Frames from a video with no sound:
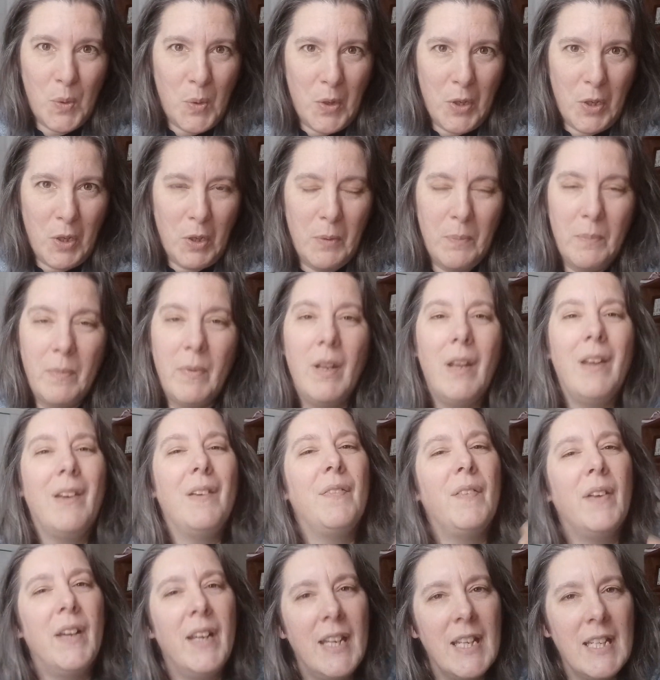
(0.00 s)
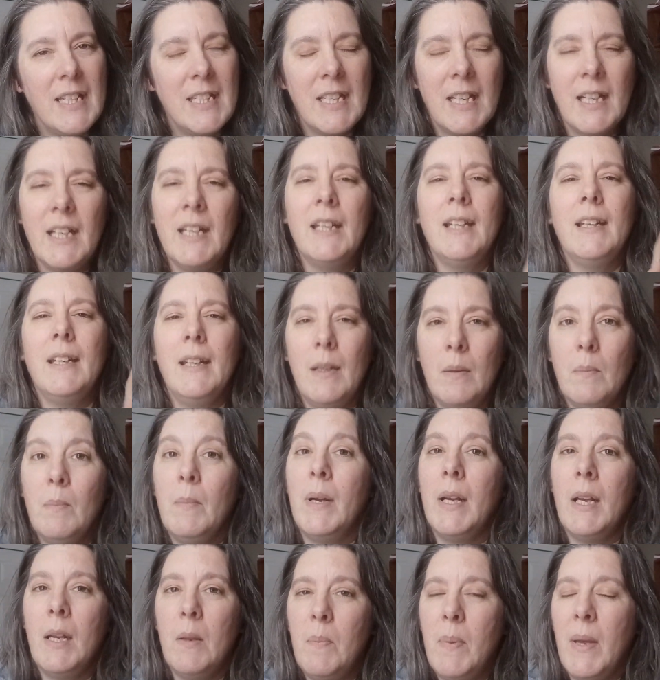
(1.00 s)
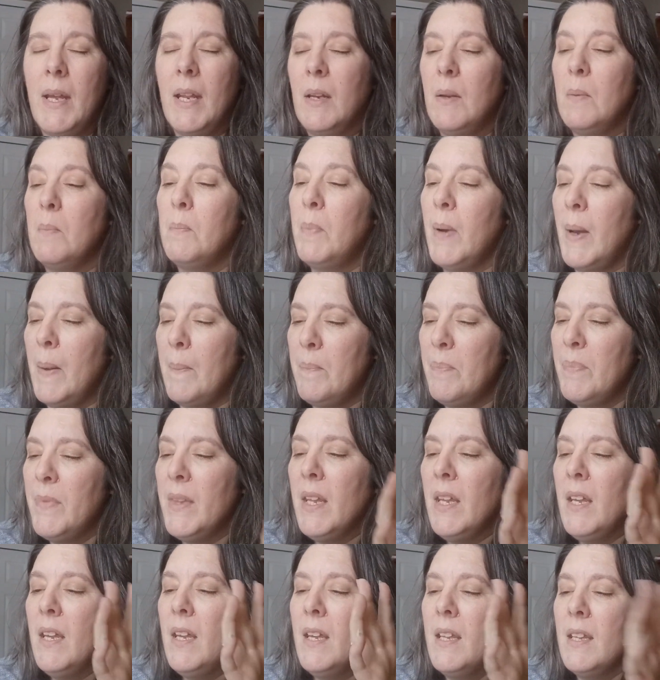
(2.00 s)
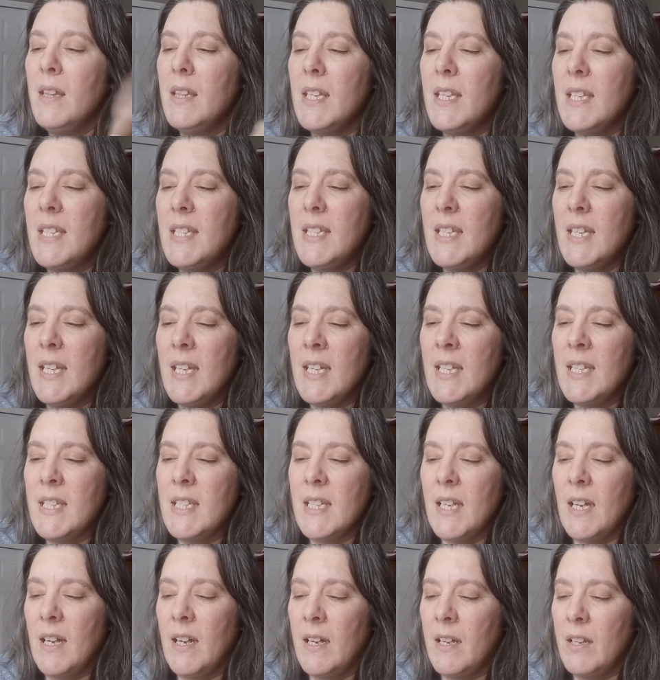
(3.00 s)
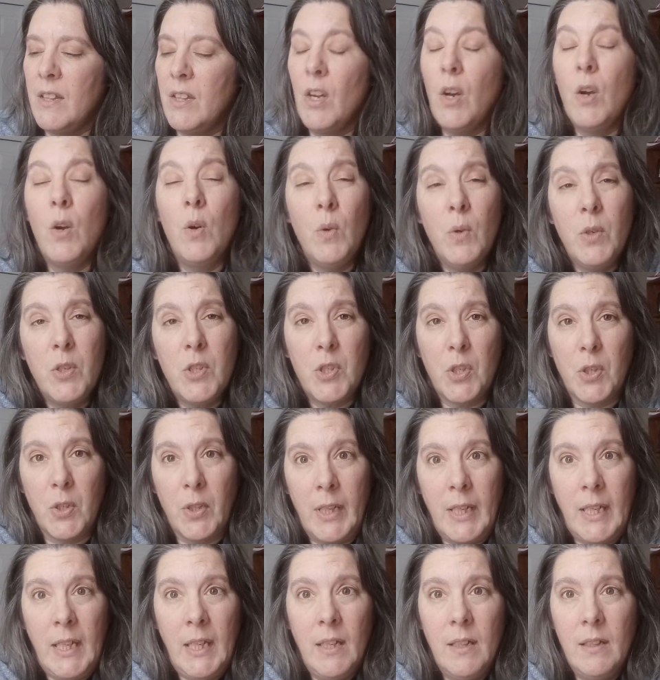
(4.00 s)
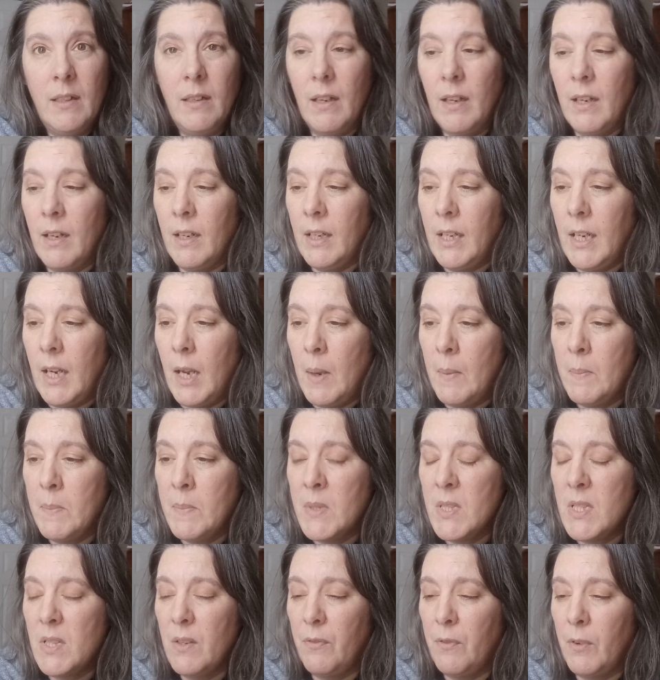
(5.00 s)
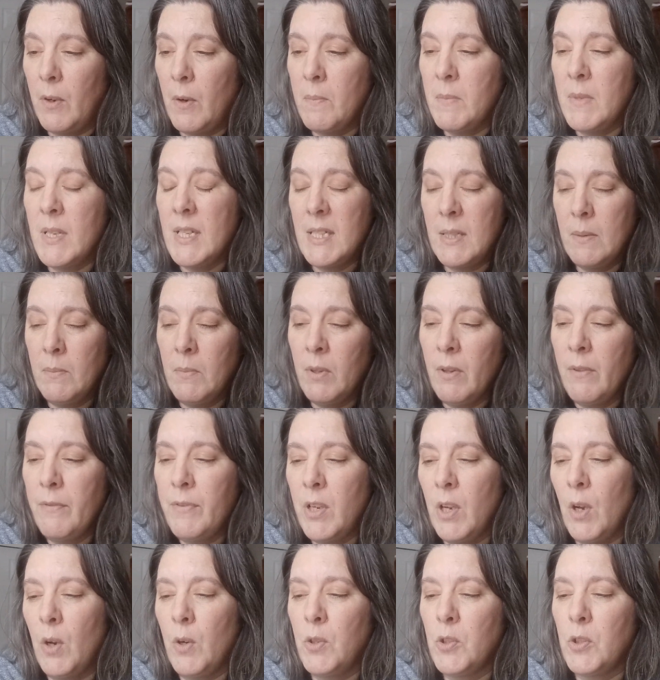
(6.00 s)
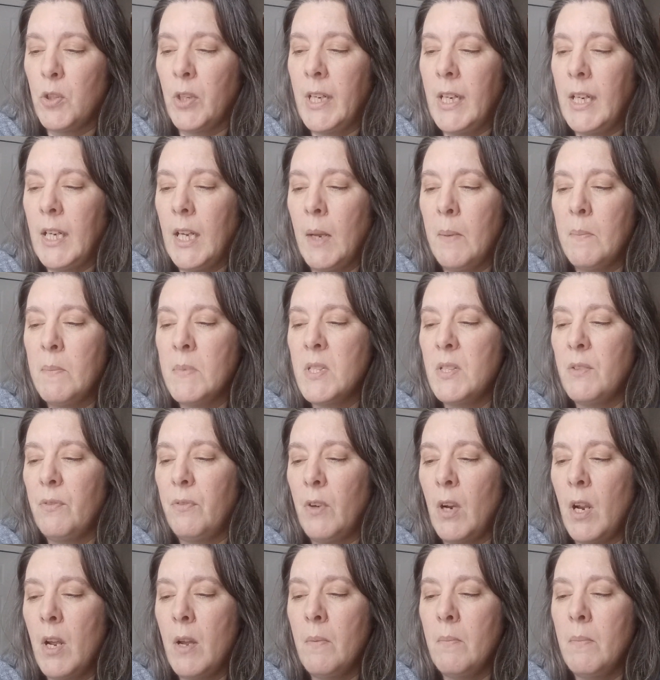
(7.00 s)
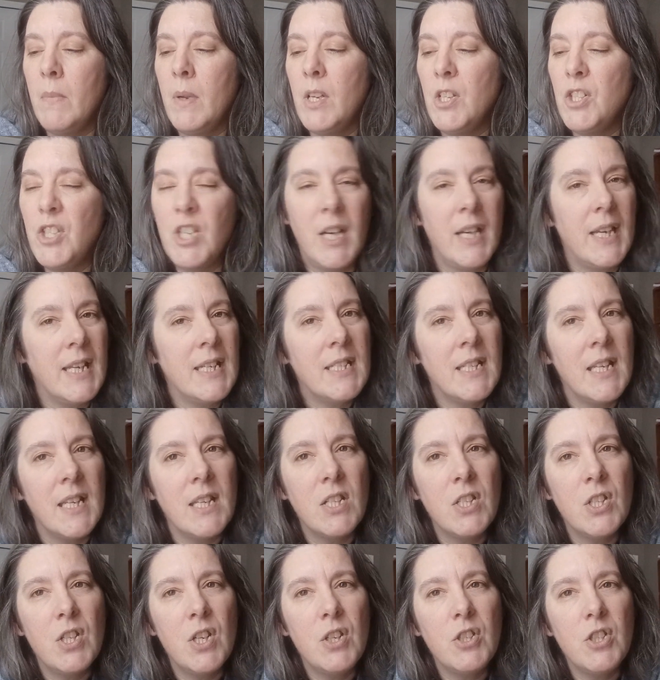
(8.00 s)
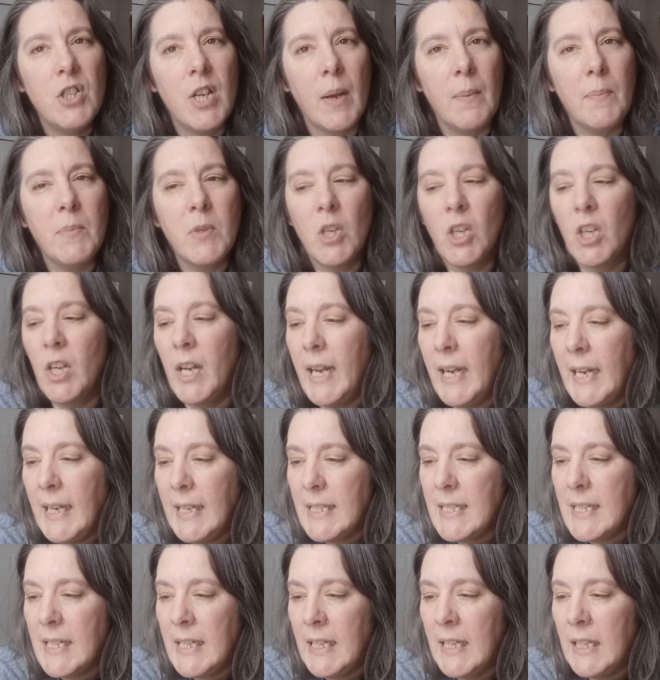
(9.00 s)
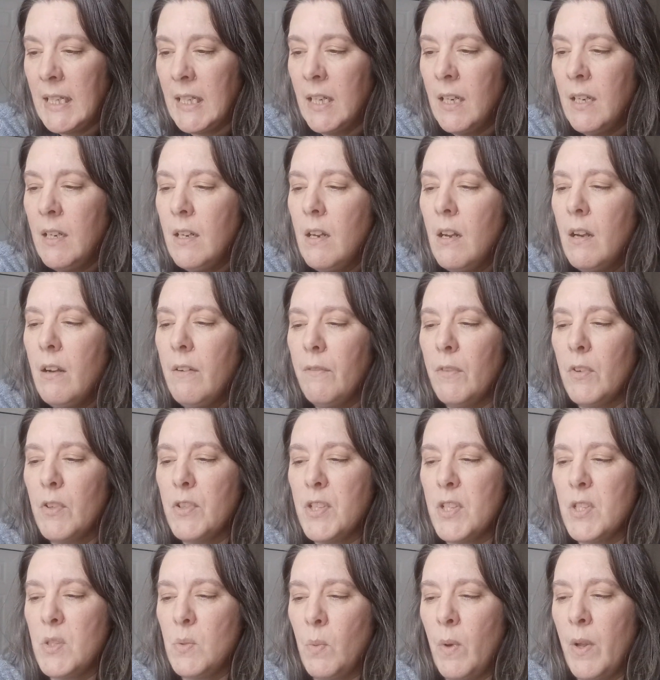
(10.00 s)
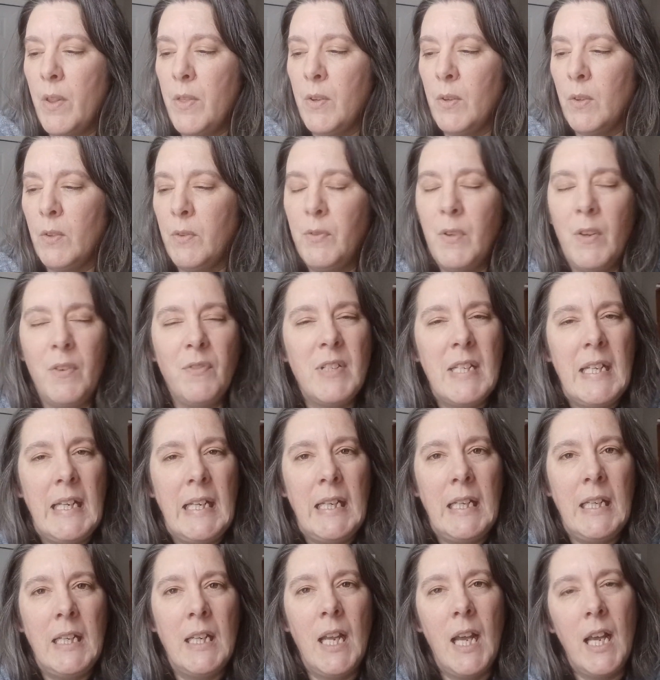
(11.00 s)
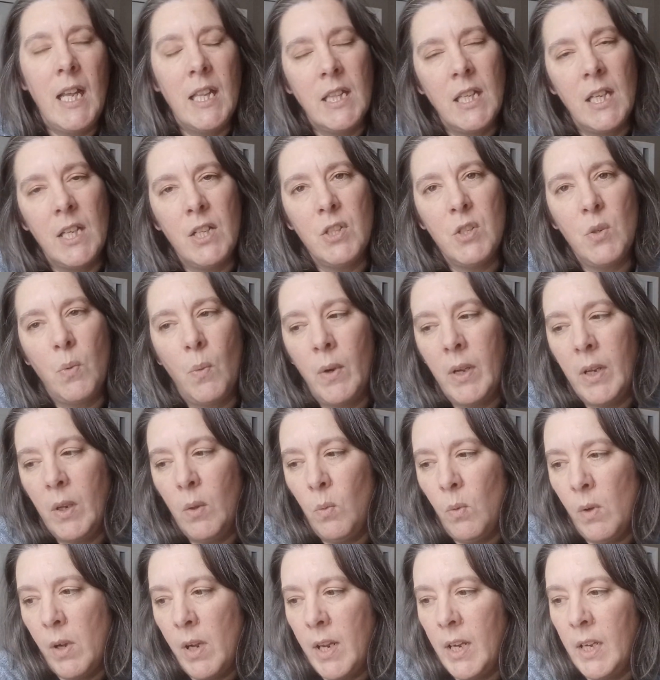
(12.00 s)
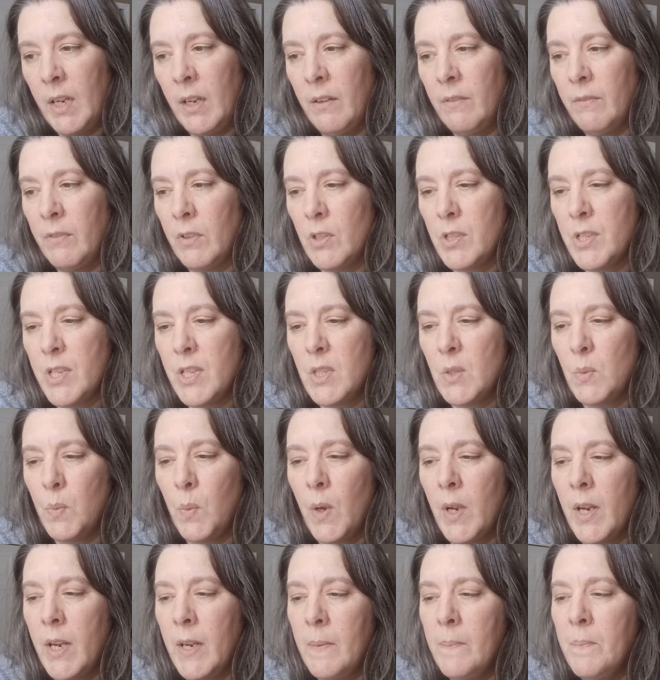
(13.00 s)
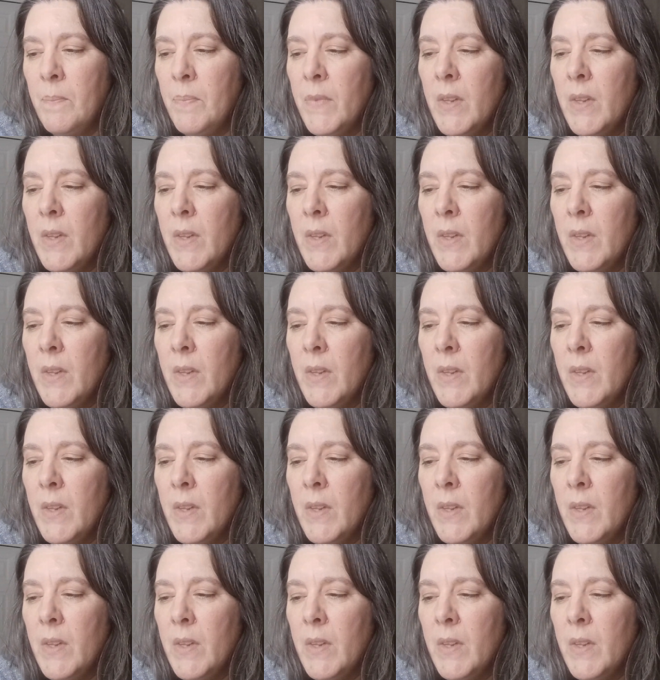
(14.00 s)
order. If I had done it, it might have been. But this is the oak tree, comes from, the symbol of the oak tree comes from Genesis chapter 18, verses 1 through 15, and then 21, verses 1